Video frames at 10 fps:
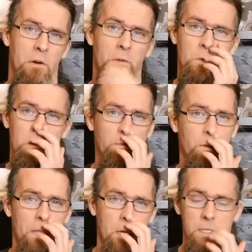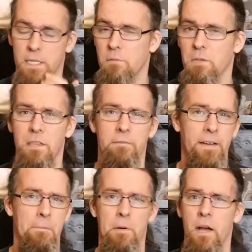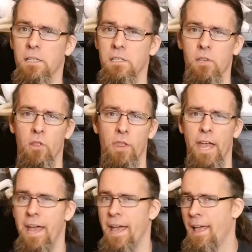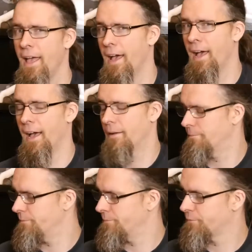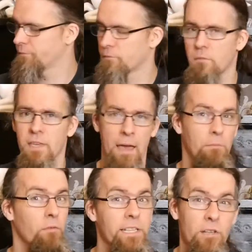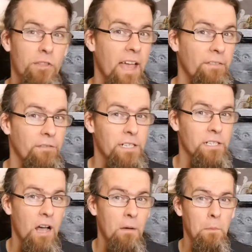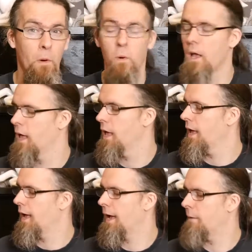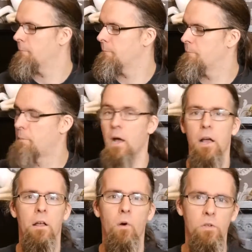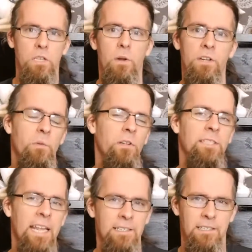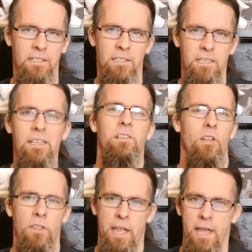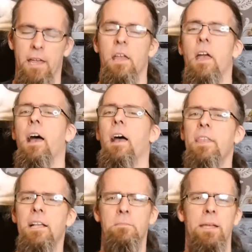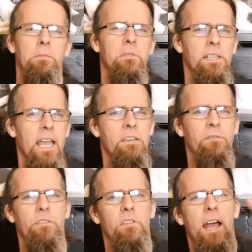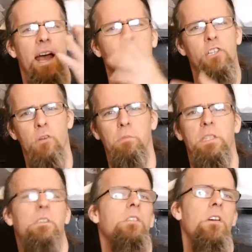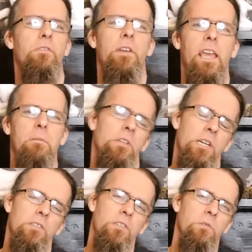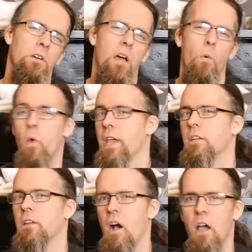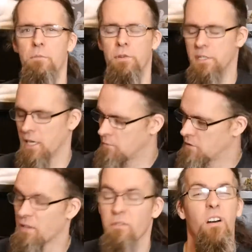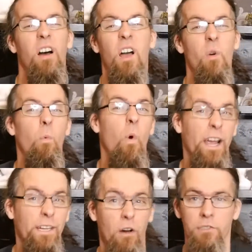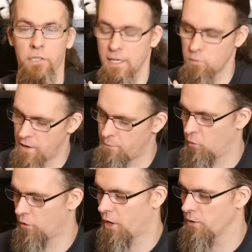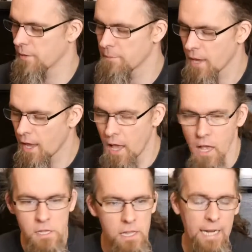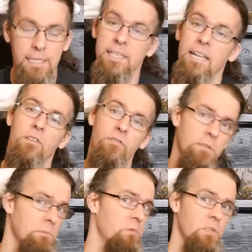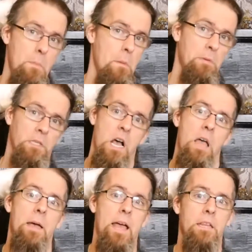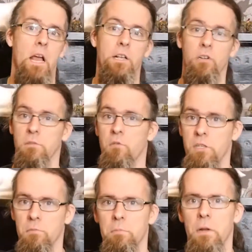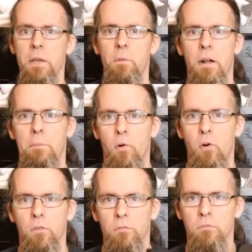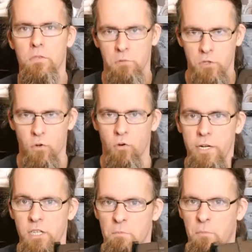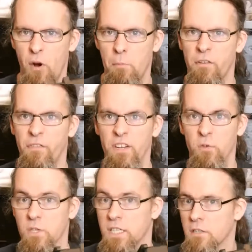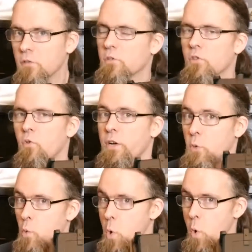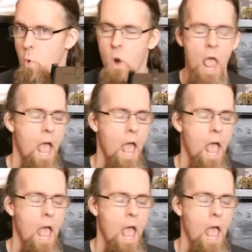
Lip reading: models for those teams, I think Vampires is on there, Khemri's on there, for example. But also Underworld Denizens is on there, and that's made up of Skaven and Goblins. So I thought it gave me a chance to do a weird hybrid team. So I thought, why not? So that's why I bought those. Like I said, Christmas was a bumper time, and I got some Christmas money where I bought some storage, some proper official Citadel storage. Woo!